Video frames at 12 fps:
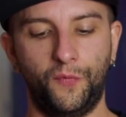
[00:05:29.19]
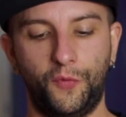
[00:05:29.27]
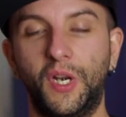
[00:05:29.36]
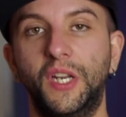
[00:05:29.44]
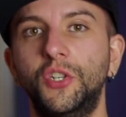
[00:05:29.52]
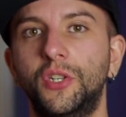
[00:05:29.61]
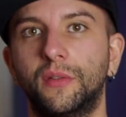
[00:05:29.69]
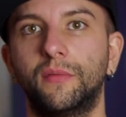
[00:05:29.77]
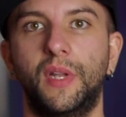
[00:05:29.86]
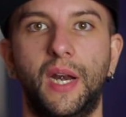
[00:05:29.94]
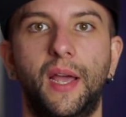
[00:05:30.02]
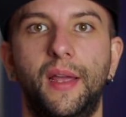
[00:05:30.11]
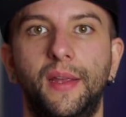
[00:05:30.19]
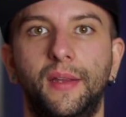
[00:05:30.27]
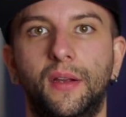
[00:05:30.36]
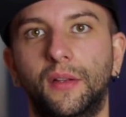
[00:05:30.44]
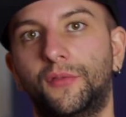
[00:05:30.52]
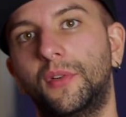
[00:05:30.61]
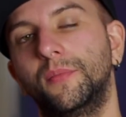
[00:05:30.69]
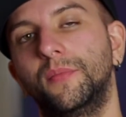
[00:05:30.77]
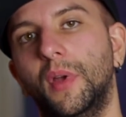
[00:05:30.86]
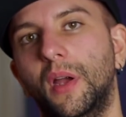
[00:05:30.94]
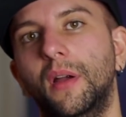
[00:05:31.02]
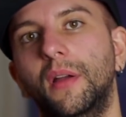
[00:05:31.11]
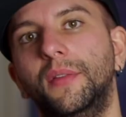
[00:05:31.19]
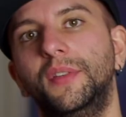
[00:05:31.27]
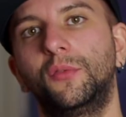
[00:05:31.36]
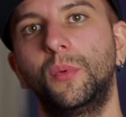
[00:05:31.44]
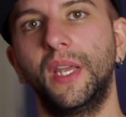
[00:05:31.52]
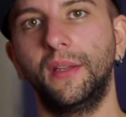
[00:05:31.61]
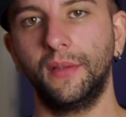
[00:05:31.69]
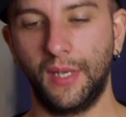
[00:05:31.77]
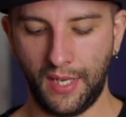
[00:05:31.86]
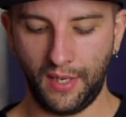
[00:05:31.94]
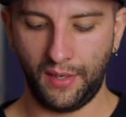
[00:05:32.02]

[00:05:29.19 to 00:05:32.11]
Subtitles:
footage that I got from this weekend.